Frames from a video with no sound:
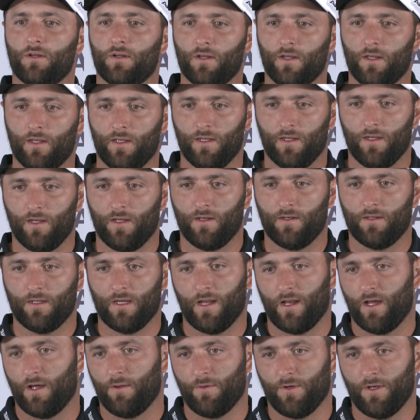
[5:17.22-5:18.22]
and
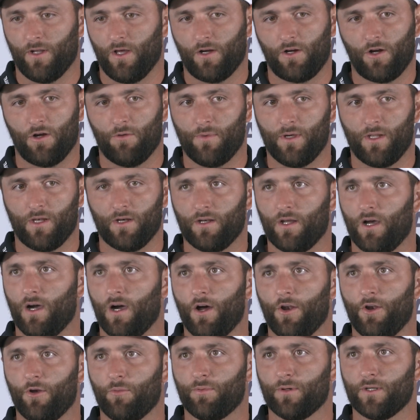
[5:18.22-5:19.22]
not not committing
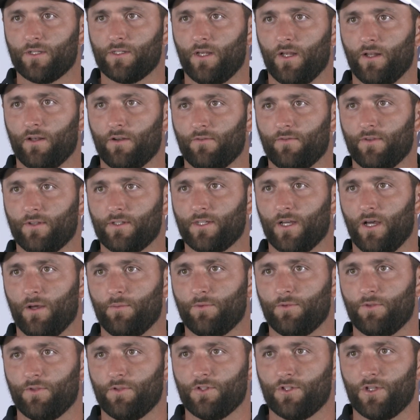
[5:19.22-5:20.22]
100% of the
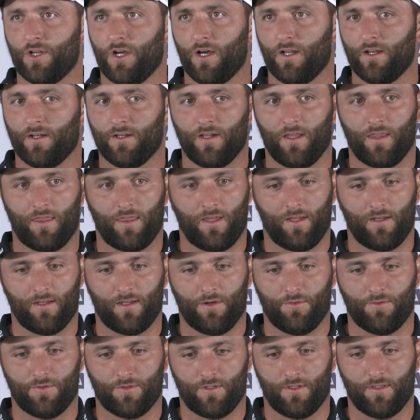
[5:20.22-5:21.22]
time to the shot. And I think
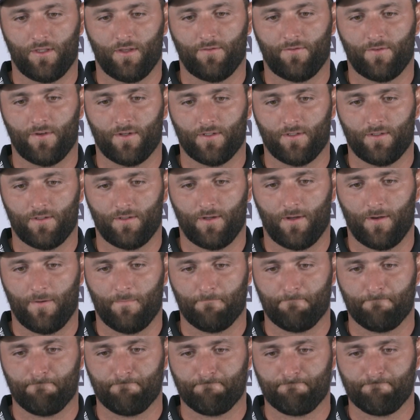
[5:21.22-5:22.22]
that was the difference. Um,